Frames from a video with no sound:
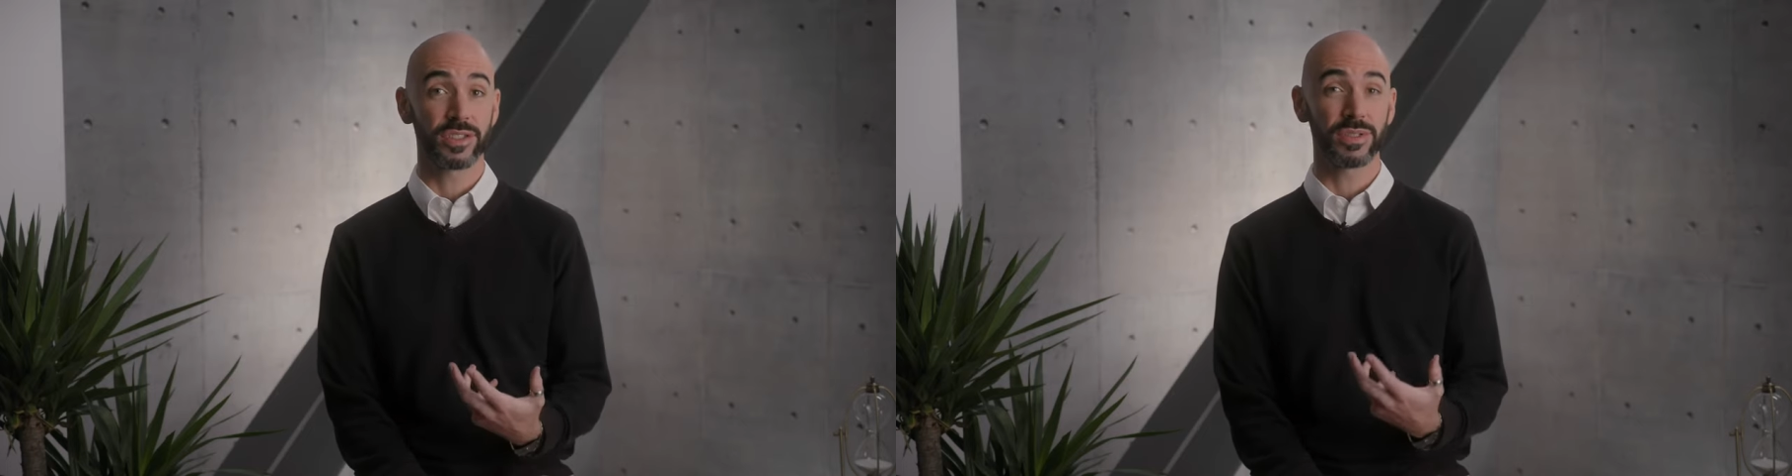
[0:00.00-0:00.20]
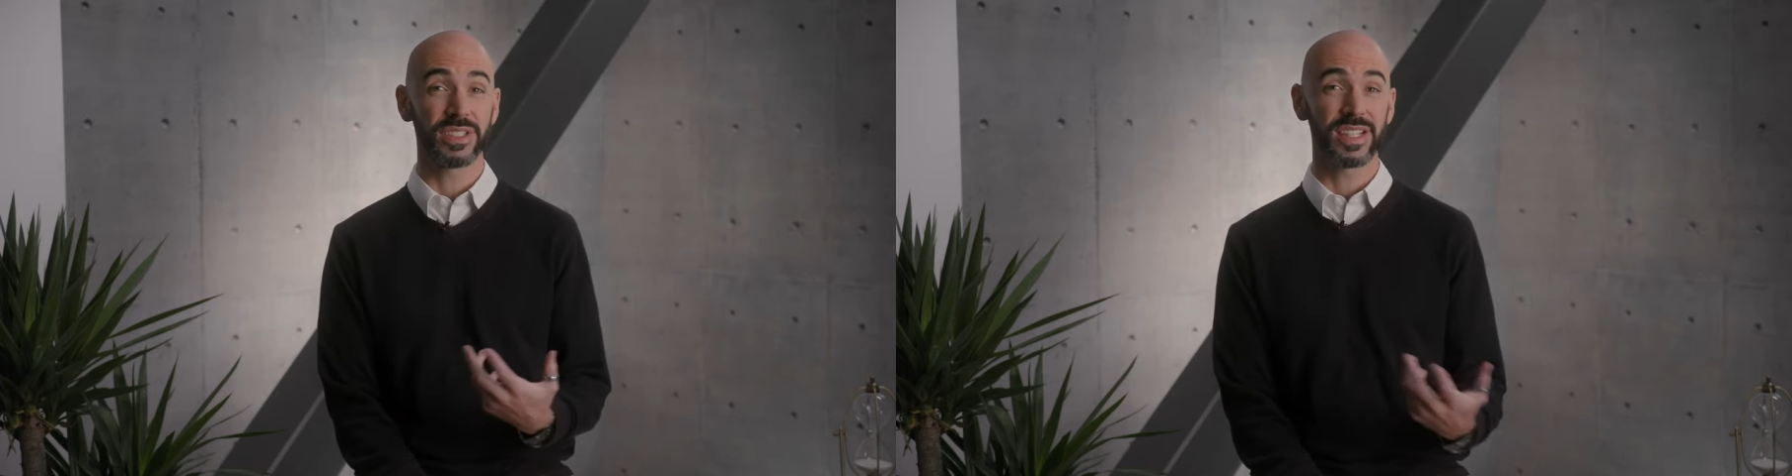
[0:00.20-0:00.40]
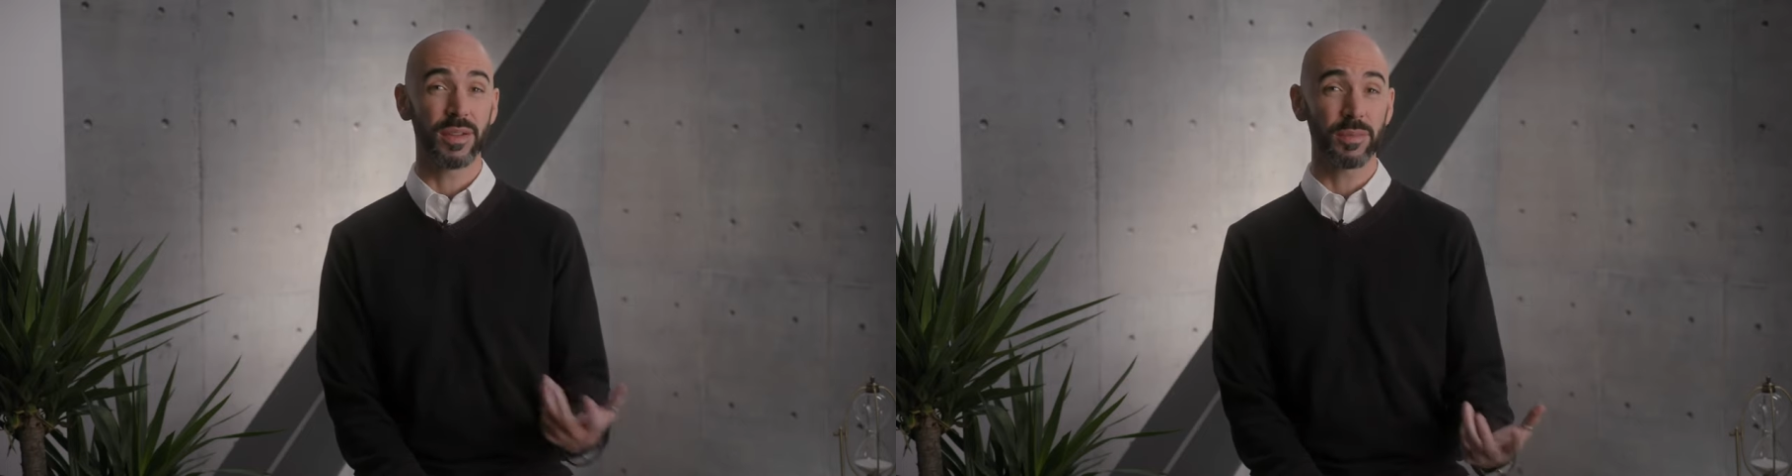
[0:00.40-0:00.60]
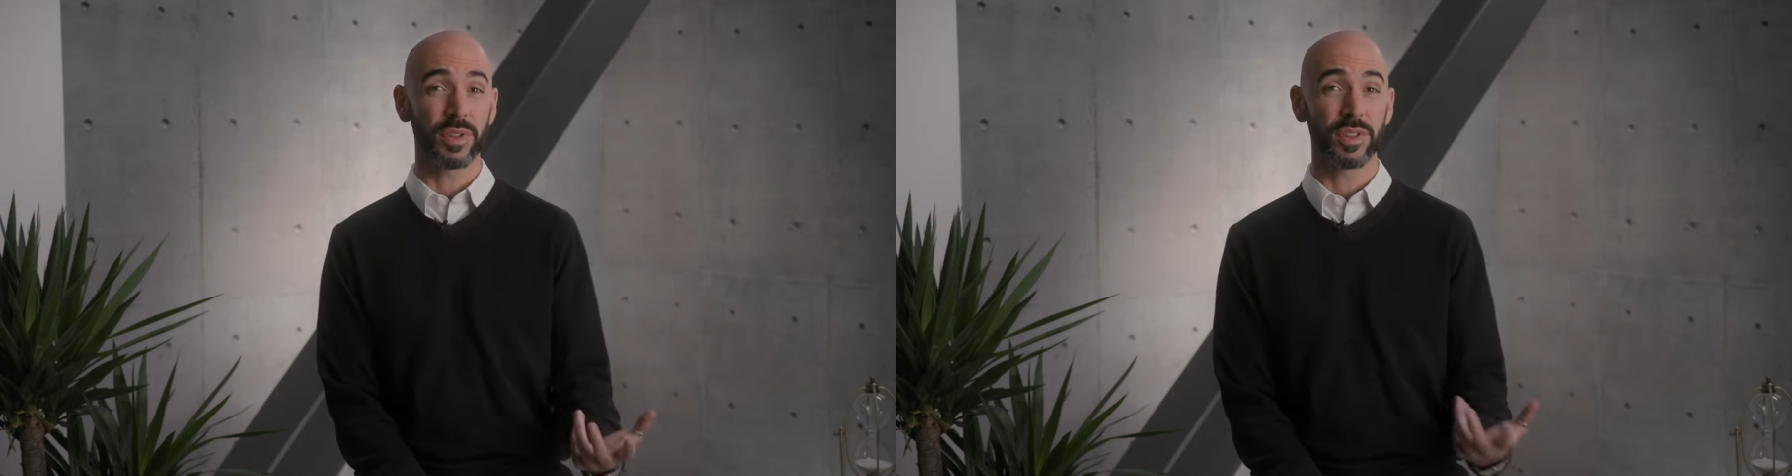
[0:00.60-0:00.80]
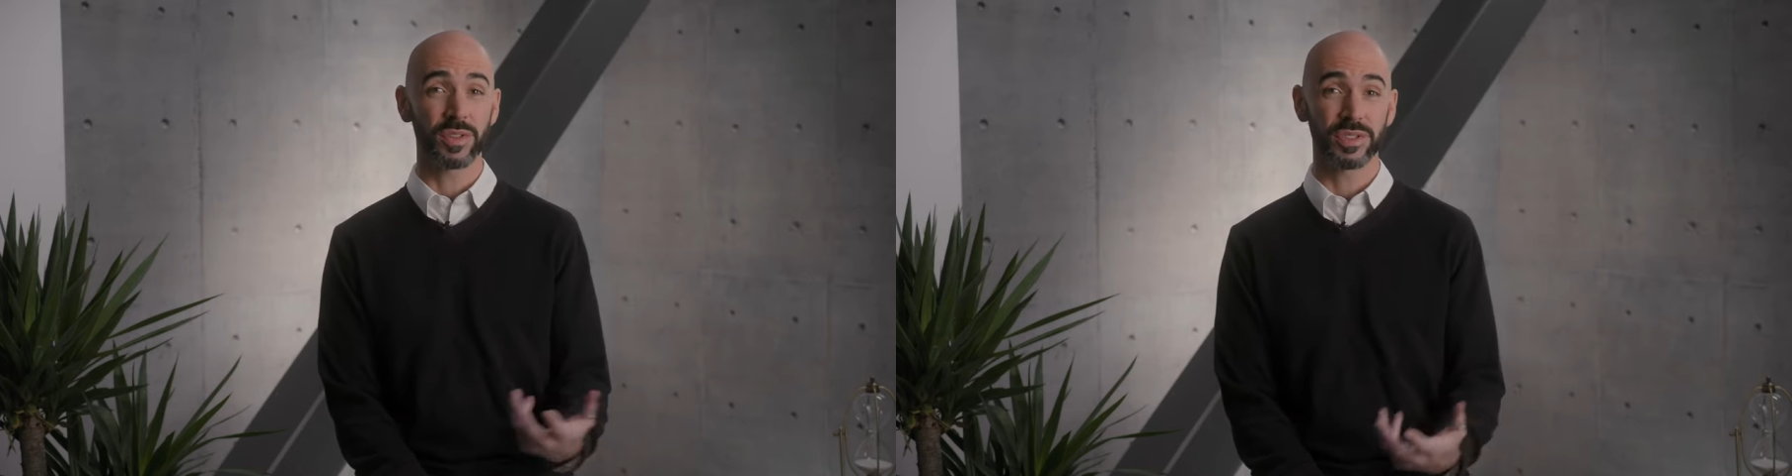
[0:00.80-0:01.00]
to
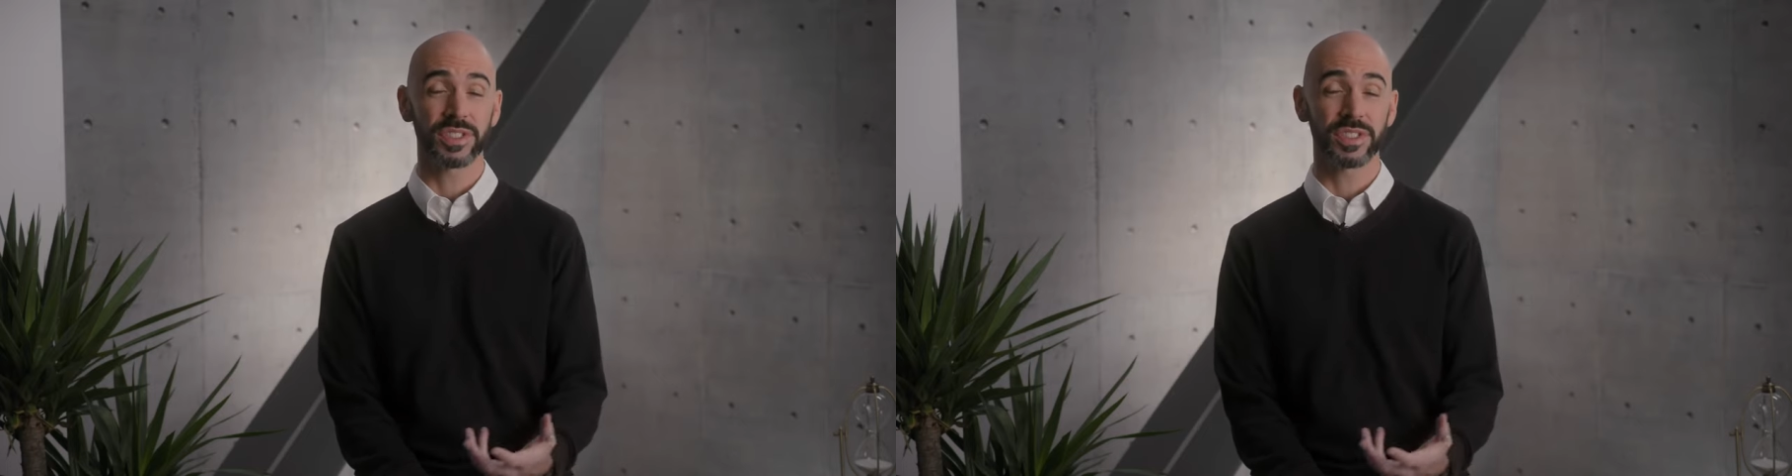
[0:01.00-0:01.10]
resemble those